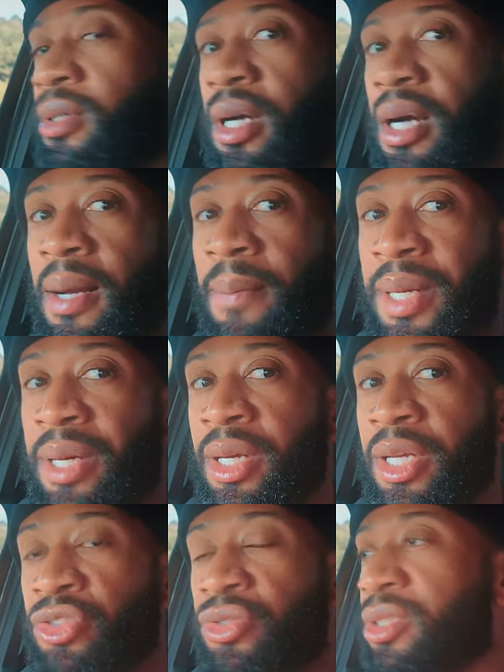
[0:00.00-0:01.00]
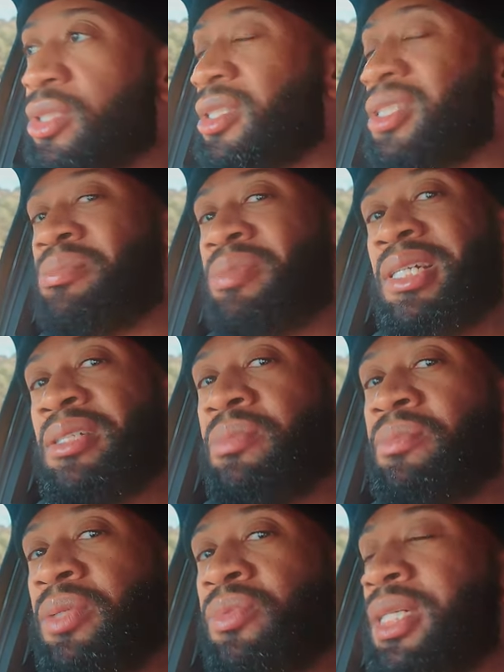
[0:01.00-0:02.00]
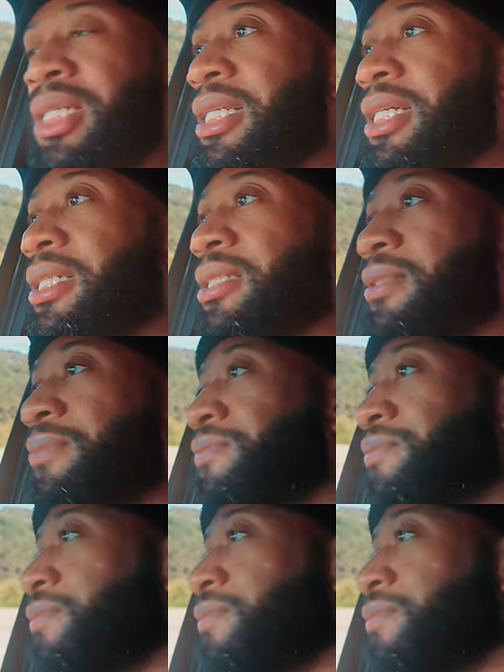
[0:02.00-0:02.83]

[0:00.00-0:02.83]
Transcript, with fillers: compound interest and explained to me what it is.